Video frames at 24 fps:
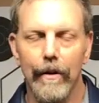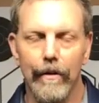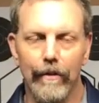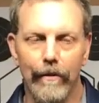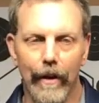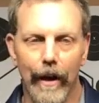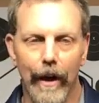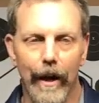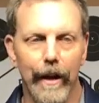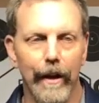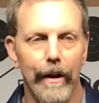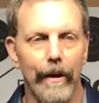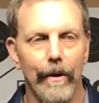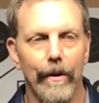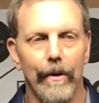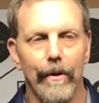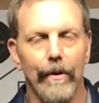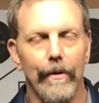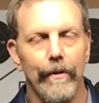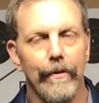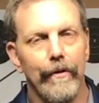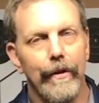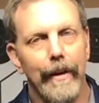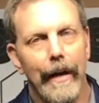John and the
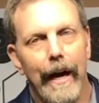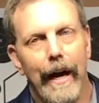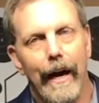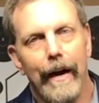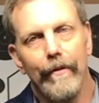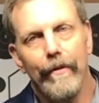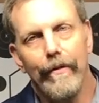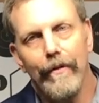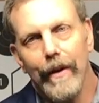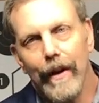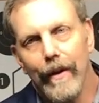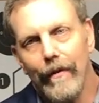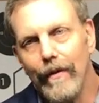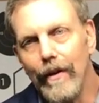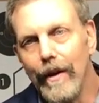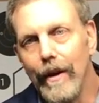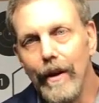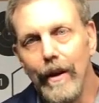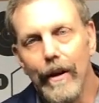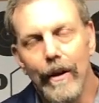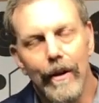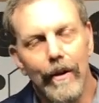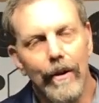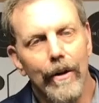whole staff,
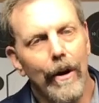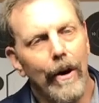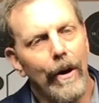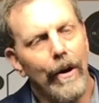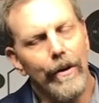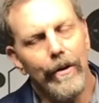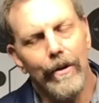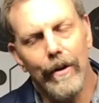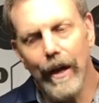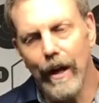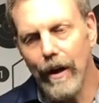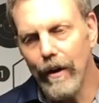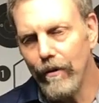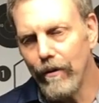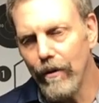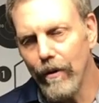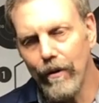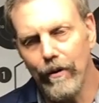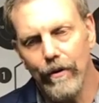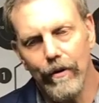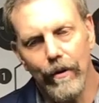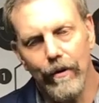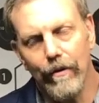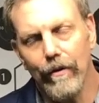Stephanie, Neil, all you guys
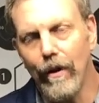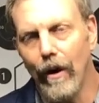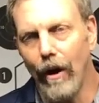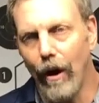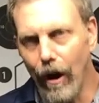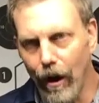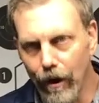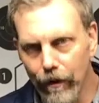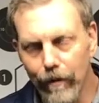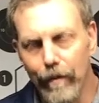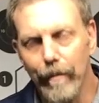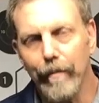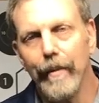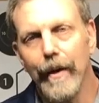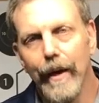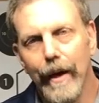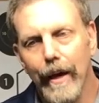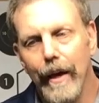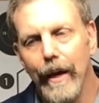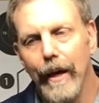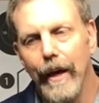are just awesome.